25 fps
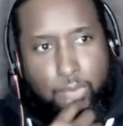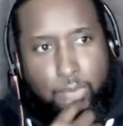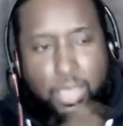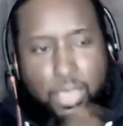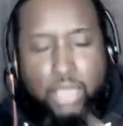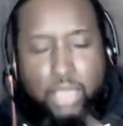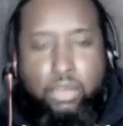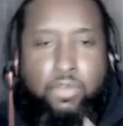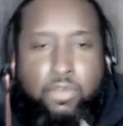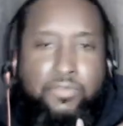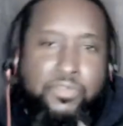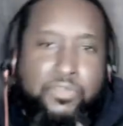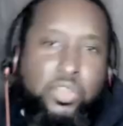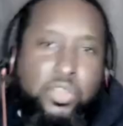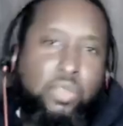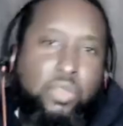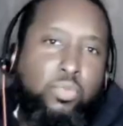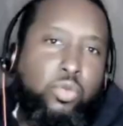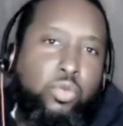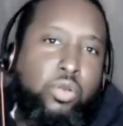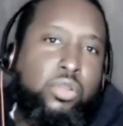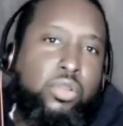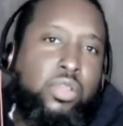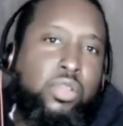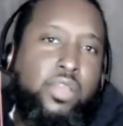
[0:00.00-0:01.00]
Make her
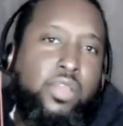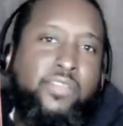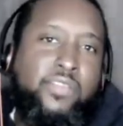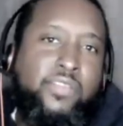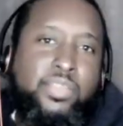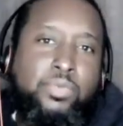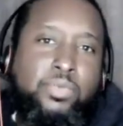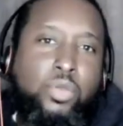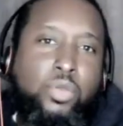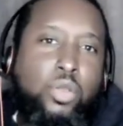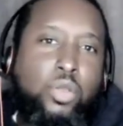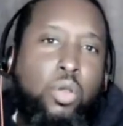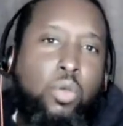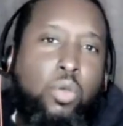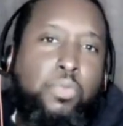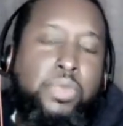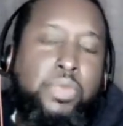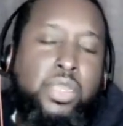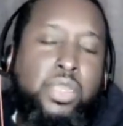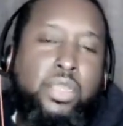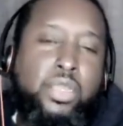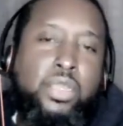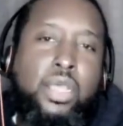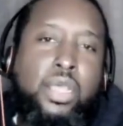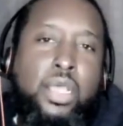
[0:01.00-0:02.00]
feel more comfortable
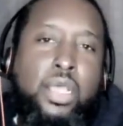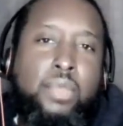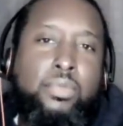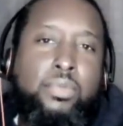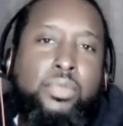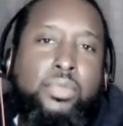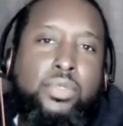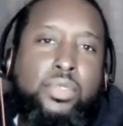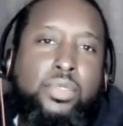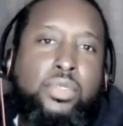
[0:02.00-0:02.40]
opening up,